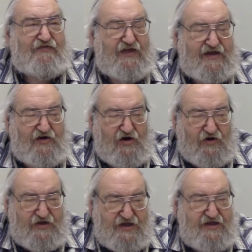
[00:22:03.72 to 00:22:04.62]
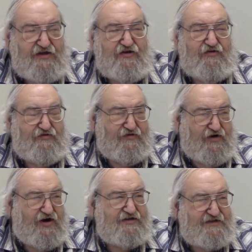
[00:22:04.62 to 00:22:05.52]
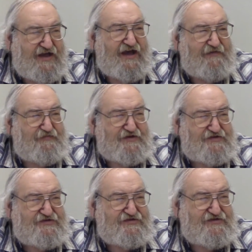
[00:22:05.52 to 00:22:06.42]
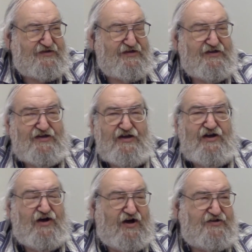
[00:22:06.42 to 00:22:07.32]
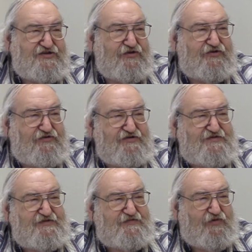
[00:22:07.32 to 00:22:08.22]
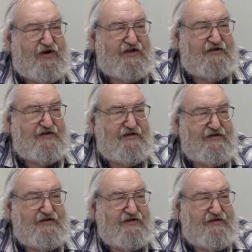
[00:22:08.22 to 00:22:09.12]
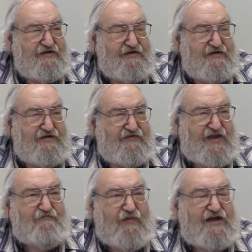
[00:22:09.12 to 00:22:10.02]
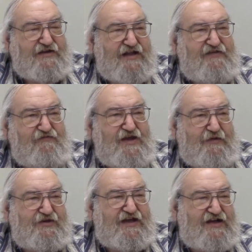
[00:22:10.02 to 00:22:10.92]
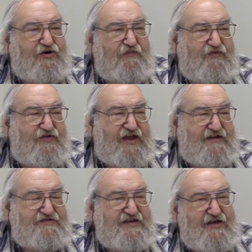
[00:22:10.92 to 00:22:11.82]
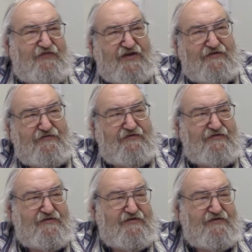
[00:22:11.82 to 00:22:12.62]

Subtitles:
and they are here on campus until the Christmas break. They might not even be able to get home for Thanksgiving.